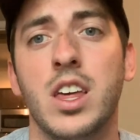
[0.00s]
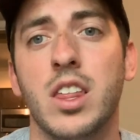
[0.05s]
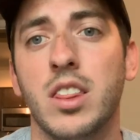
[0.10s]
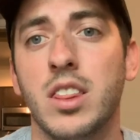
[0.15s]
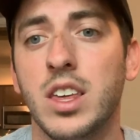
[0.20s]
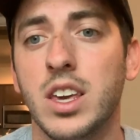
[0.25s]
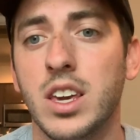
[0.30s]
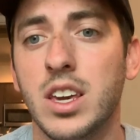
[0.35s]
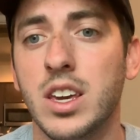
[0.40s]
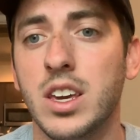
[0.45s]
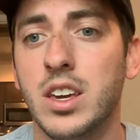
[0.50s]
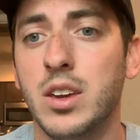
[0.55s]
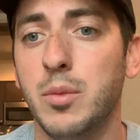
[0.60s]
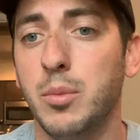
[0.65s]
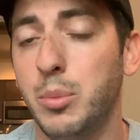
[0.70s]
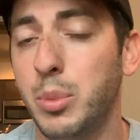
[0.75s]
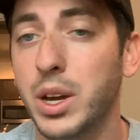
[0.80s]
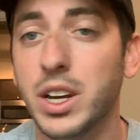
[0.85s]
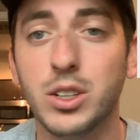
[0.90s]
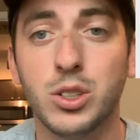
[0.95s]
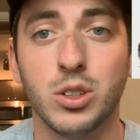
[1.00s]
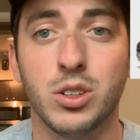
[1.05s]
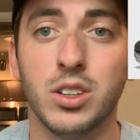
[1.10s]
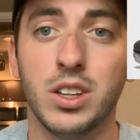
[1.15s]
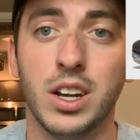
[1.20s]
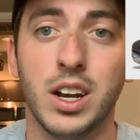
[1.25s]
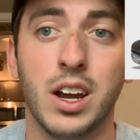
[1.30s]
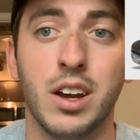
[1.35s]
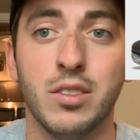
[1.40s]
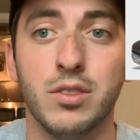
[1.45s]
the picture
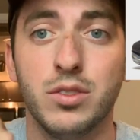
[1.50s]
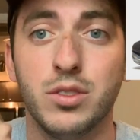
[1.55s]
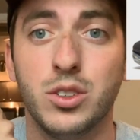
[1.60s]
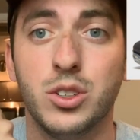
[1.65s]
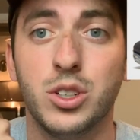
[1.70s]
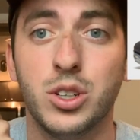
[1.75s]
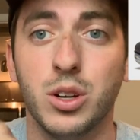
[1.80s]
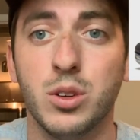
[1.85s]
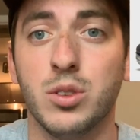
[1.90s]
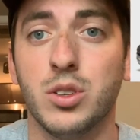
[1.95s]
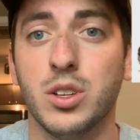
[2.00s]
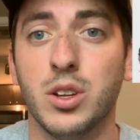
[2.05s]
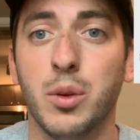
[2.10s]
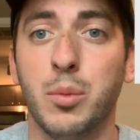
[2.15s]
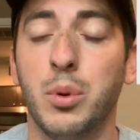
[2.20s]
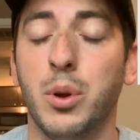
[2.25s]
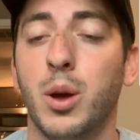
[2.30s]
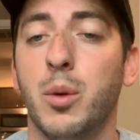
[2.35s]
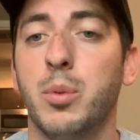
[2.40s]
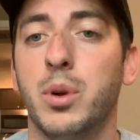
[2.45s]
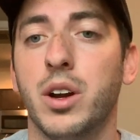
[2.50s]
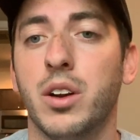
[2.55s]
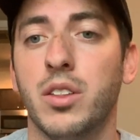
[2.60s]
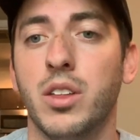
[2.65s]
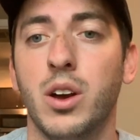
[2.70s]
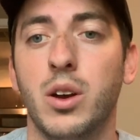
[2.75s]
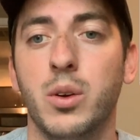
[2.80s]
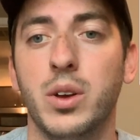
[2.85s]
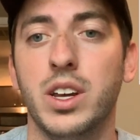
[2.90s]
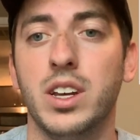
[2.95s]
that I've chosen to put up here
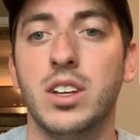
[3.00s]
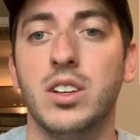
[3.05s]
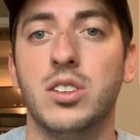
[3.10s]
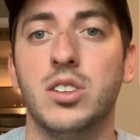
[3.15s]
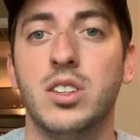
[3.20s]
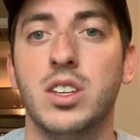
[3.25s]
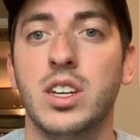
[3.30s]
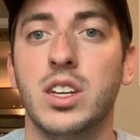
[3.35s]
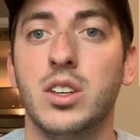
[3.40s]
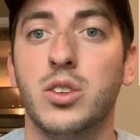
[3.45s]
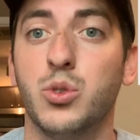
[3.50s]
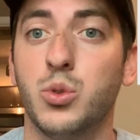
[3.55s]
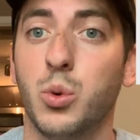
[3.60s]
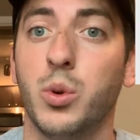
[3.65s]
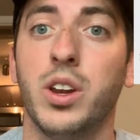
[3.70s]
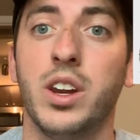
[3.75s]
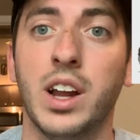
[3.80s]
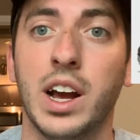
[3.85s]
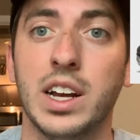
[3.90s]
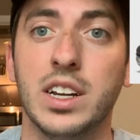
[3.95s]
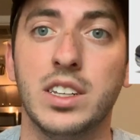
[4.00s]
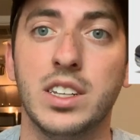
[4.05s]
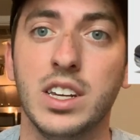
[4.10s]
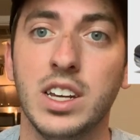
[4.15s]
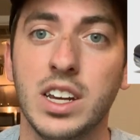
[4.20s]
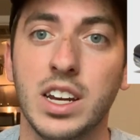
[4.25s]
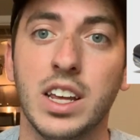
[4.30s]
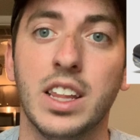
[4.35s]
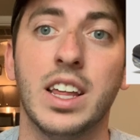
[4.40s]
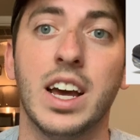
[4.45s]
though is the
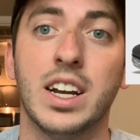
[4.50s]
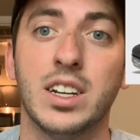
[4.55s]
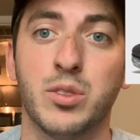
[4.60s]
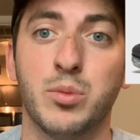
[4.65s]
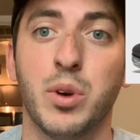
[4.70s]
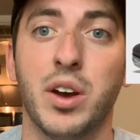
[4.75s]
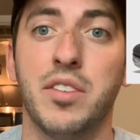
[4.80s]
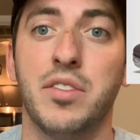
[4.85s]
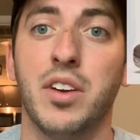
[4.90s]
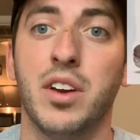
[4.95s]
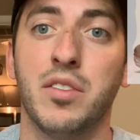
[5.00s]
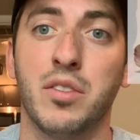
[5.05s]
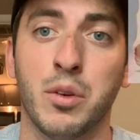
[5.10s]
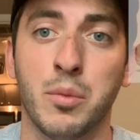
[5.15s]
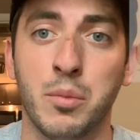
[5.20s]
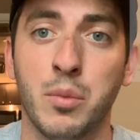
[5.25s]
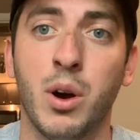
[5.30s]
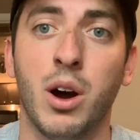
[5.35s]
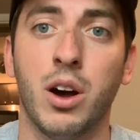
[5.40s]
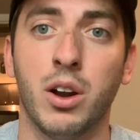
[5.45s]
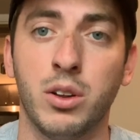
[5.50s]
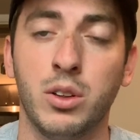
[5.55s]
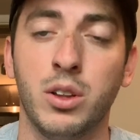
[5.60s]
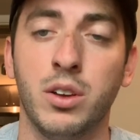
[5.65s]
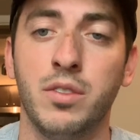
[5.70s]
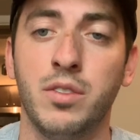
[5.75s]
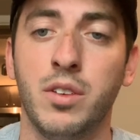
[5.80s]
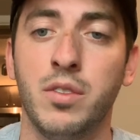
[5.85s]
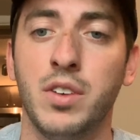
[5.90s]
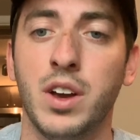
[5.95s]
2019 and that is my favorite model
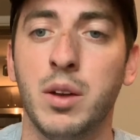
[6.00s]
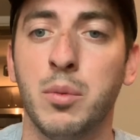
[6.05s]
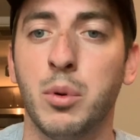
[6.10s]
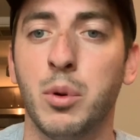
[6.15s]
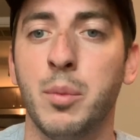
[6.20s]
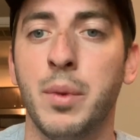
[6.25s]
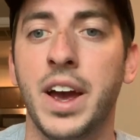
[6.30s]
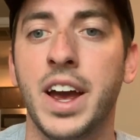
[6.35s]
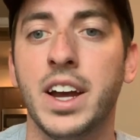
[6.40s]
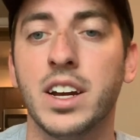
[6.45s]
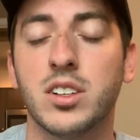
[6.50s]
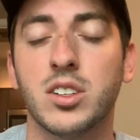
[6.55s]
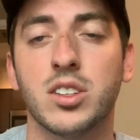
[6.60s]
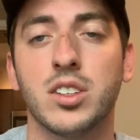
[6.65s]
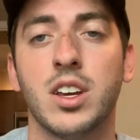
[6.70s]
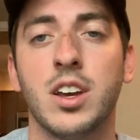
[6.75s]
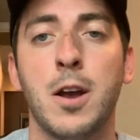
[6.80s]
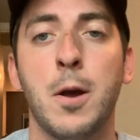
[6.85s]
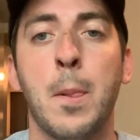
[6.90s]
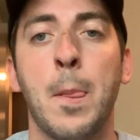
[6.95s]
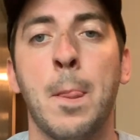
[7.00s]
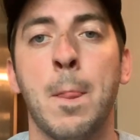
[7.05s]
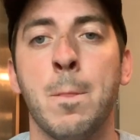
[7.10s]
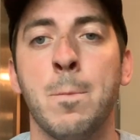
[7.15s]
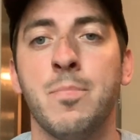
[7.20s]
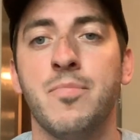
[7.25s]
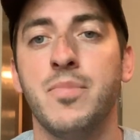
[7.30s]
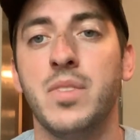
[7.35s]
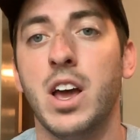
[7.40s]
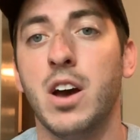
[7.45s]
of the Vapor Max.
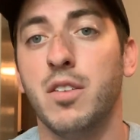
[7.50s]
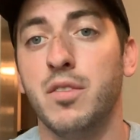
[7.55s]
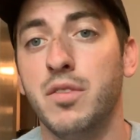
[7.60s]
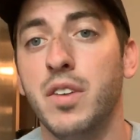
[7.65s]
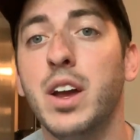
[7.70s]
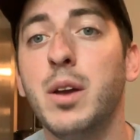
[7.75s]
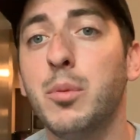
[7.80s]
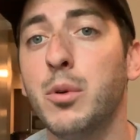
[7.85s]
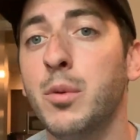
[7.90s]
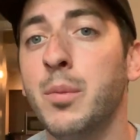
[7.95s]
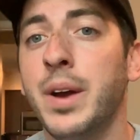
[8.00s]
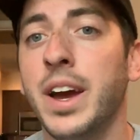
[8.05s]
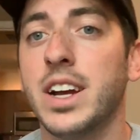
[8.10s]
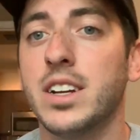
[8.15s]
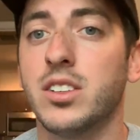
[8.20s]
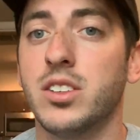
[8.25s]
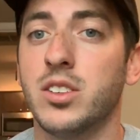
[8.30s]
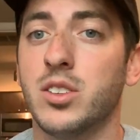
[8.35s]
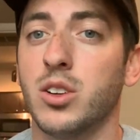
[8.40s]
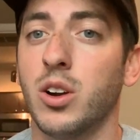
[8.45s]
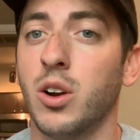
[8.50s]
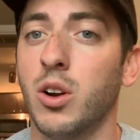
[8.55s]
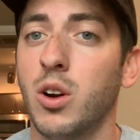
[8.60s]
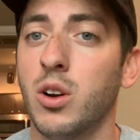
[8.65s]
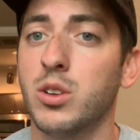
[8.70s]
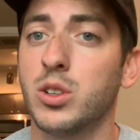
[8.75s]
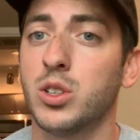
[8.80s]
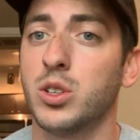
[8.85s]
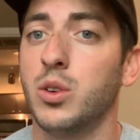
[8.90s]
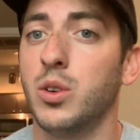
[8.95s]
Now Vapor Maxes are
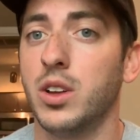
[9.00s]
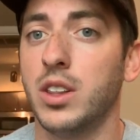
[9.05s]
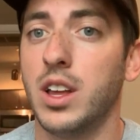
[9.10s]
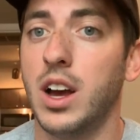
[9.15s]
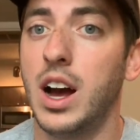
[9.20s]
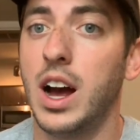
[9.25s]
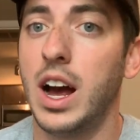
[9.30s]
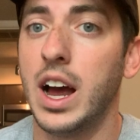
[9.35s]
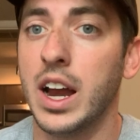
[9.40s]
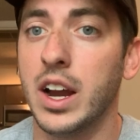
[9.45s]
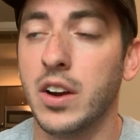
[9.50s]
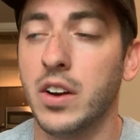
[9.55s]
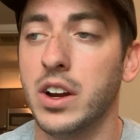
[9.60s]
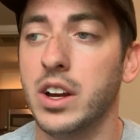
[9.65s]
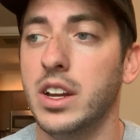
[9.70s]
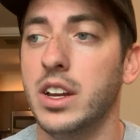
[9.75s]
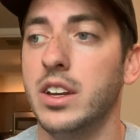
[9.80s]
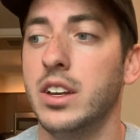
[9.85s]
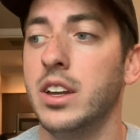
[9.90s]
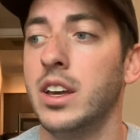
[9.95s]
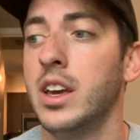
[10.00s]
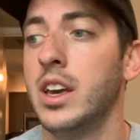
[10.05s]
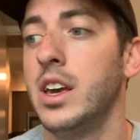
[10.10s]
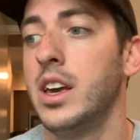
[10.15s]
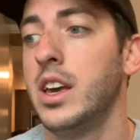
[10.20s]
also on the higher end.